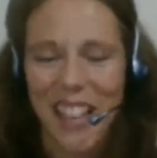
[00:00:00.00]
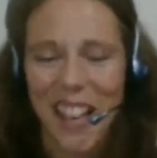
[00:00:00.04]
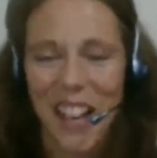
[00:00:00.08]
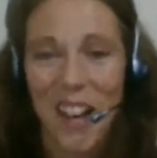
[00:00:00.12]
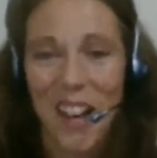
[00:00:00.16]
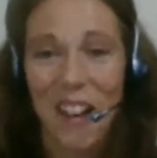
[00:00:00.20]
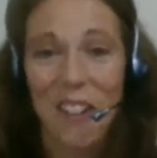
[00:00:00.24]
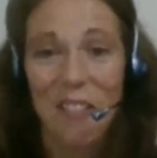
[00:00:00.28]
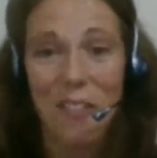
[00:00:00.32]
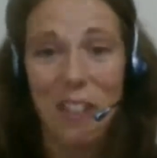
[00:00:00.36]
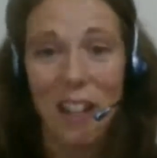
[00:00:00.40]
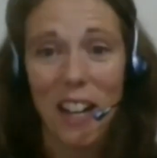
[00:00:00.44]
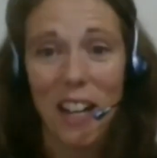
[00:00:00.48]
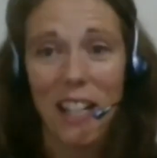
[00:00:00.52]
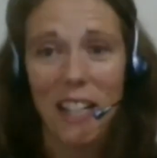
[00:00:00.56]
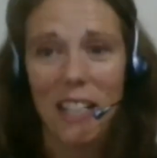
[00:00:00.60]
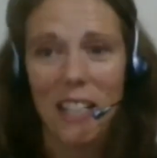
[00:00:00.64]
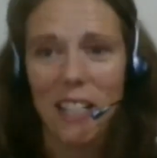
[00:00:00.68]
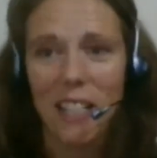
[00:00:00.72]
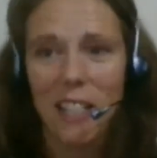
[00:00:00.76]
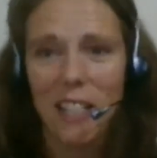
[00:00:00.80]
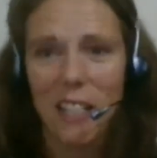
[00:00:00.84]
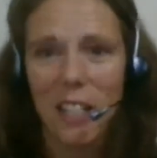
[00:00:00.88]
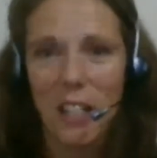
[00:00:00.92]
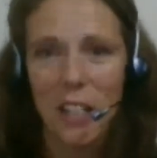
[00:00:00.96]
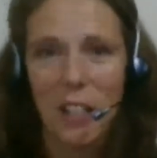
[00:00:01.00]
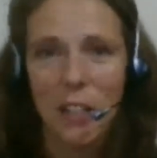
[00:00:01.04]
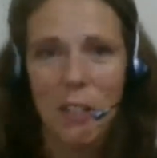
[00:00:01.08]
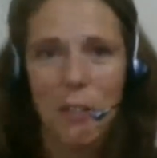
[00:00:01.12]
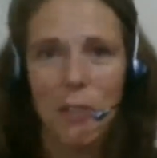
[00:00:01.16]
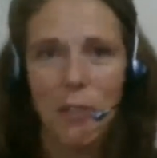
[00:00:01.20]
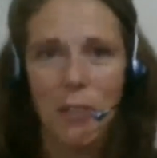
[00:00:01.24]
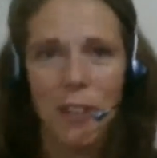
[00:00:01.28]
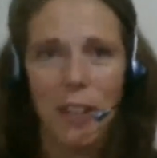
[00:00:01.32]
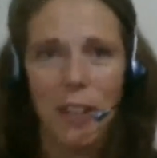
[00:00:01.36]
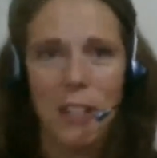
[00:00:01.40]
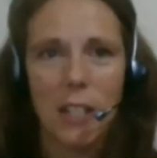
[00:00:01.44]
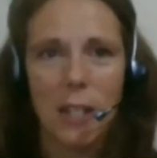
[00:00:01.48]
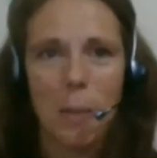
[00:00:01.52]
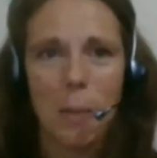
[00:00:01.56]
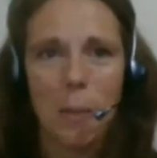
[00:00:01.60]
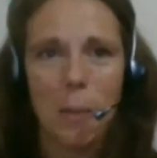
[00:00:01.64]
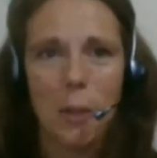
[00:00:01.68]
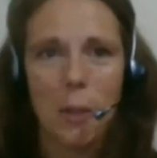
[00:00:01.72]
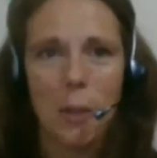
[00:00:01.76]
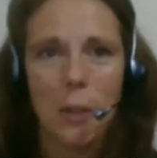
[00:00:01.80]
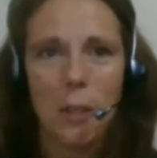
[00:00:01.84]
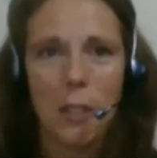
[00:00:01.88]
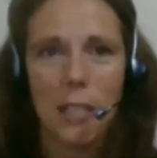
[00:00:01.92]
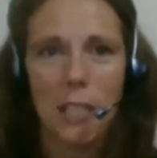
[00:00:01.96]
All right. Sounds like you found some
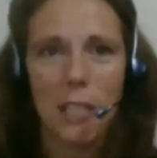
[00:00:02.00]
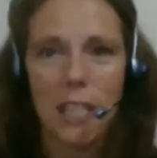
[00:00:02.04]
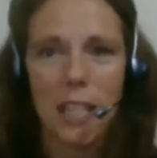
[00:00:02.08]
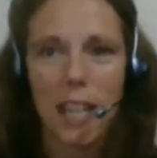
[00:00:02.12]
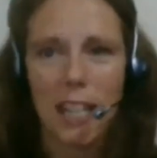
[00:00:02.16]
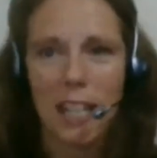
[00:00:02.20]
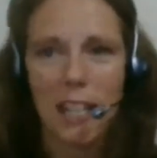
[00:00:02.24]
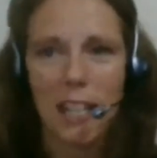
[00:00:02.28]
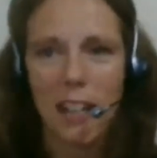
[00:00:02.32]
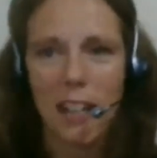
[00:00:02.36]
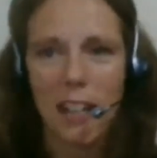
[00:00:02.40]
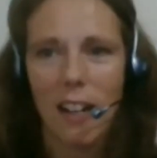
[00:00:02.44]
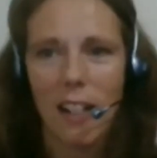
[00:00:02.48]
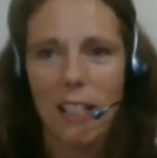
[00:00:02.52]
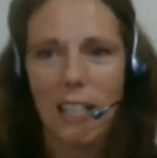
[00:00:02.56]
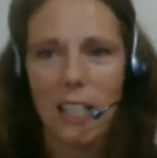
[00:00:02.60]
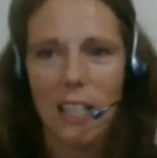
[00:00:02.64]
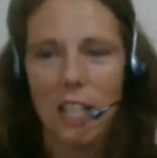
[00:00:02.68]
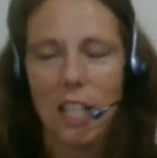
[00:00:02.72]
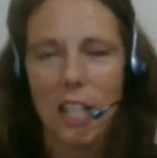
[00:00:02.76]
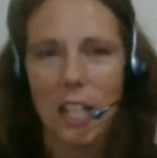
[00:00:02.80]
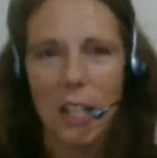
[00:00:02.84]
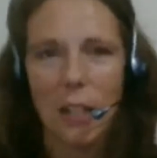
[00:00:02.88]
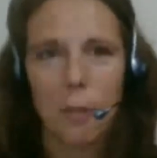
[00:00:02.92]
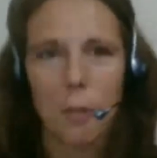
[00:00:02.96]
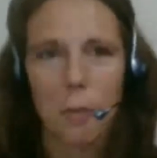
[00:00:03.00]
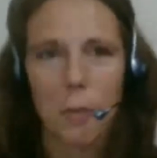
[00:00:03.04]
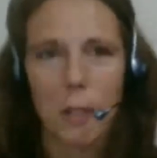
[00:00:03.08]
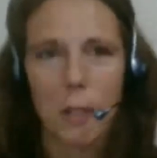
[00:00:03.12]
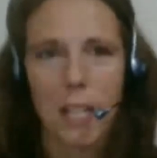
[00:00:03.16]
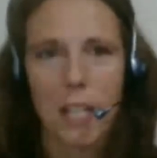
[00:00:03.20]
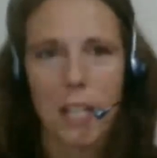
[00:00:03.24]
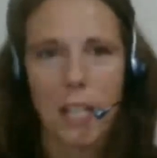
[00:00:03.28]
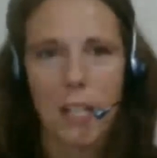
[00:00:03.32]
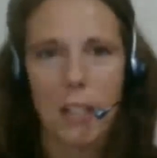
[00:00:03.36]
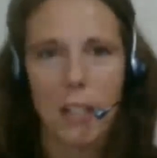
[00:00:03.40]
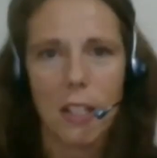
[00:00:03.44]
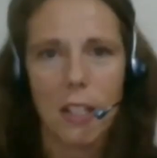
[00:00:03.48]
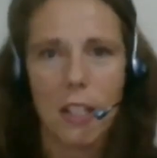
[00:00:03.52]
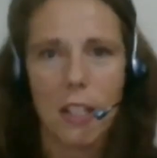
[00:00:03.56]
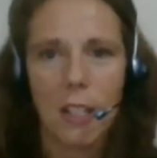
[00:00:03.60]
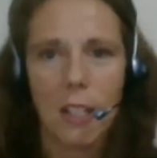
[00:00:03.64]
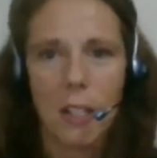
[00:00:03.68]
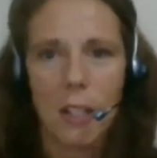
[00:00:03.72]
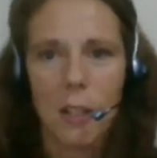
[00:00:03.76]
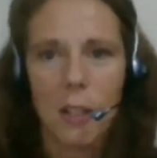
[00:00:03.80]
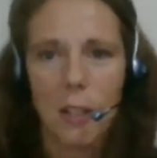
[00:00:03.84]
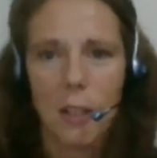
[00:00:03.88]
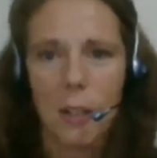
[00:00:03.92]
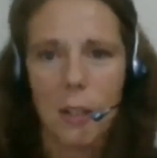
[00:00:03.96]
good technology. Great.
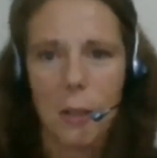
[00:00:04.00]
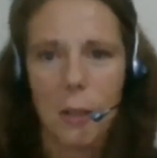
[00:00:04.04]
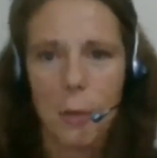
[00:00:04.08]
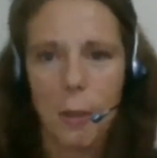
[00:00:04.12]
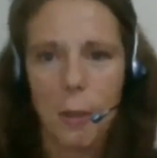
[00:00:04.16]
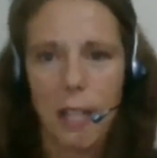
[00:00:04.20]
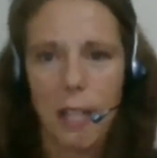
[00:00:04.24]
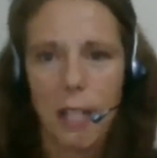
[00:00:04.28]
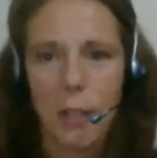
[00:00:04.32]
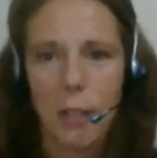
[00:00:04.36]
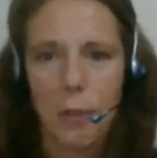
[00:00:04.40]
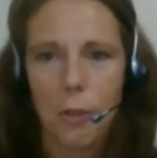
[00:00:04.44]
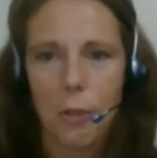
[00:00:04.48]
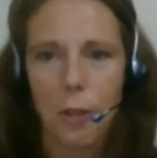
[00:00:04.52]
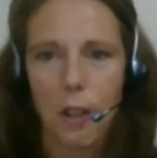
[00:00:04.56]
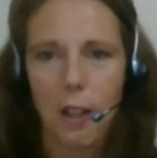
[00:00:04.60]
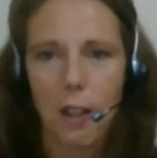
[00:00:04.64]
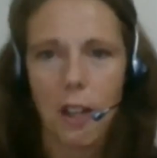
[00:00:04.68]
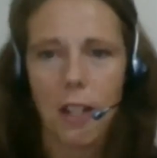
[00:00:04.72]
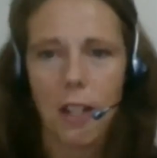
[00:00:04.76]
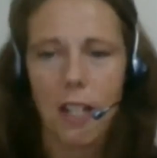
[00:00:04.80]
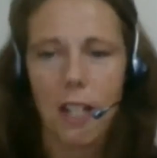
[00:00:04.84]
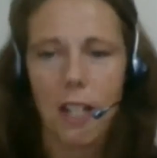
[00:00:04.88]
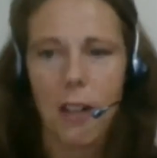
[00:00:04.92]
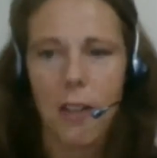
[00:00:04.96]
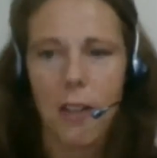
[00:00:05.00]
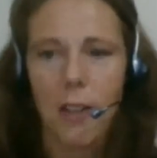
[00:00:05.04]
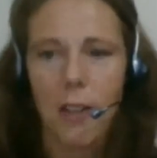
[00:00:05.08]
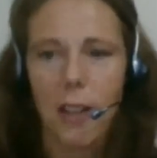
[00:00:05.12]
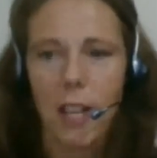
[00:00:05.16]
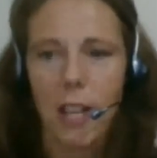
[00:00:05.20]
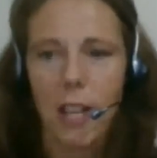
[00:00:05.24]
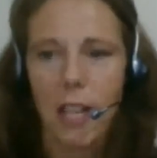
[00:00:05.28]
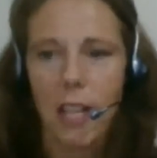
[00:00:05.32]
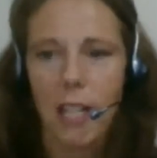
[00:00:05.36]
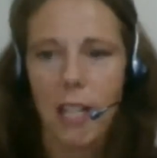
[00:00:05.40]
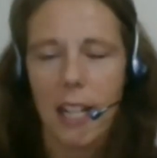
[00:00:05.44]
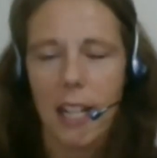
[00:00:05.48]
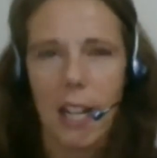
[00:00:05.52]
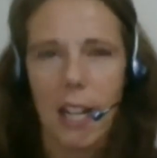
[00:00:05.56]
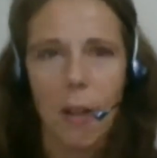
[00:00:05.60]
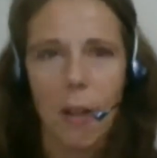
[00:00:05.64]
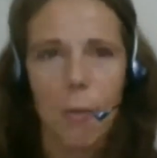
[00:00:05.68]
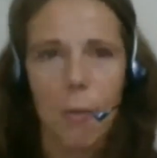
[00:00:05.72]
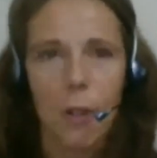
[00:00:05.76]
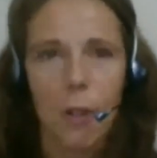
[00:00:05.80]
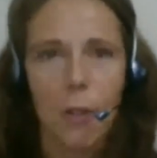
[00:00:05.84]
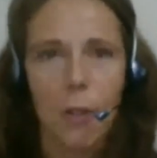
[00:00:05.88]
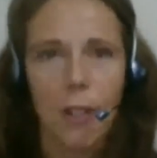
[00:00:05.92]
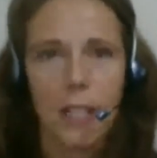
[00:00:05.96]
Great, Trung. Now
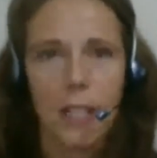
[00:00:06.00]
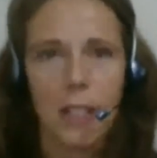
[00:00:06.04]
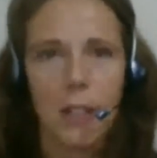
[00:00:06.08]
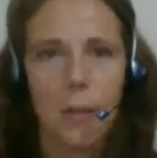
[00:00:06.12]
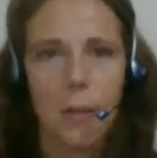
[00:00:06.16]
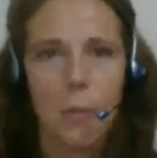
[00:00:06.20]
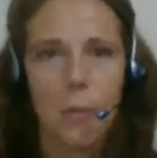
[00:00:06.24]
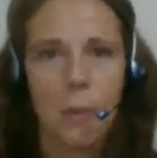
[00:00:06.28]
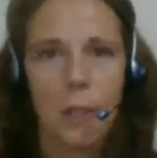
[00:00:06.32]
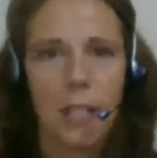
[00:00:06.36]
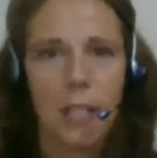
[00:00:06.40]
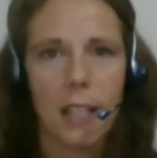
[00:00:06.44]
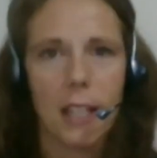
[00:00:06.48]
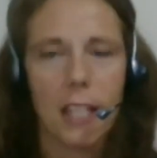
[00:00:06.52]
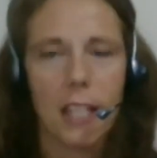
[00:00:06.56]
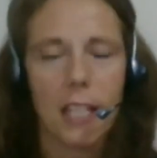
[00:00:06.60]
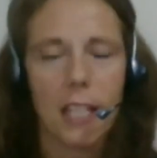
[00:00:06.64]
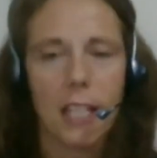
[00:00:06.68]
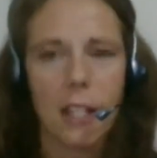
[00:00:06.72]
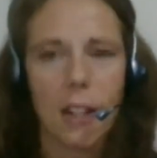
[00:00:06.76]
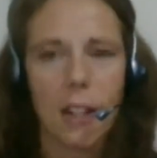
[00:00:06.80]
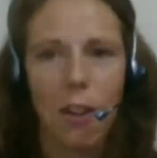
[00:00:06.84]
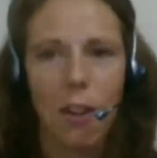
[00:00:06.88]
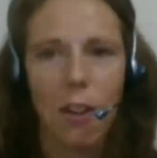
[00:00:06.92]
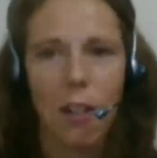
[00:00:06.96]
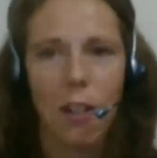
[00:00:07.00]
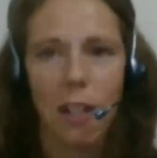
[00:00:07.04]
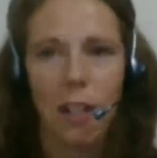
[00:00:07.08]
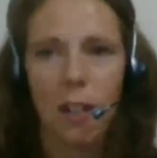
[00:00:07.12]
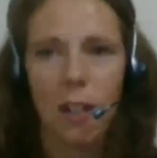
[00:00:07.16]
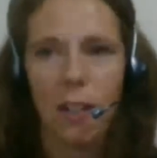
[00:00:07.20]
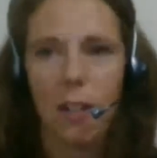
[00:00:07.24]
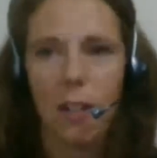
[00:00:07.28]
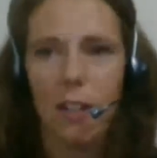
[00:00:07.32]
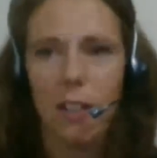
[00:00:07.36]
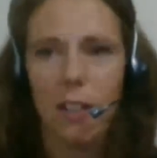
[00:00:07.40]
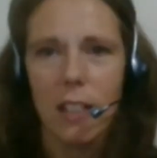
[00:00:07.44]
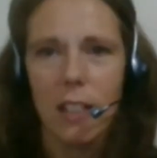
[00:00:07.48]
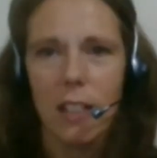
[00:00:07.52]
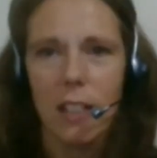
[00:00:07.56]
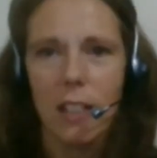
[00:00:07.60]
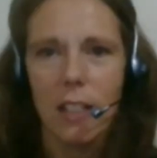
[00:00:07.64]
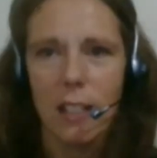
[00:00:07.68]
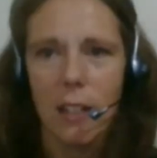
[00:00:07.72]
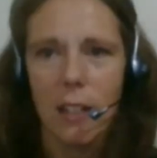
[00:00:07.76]
we're going to read this article.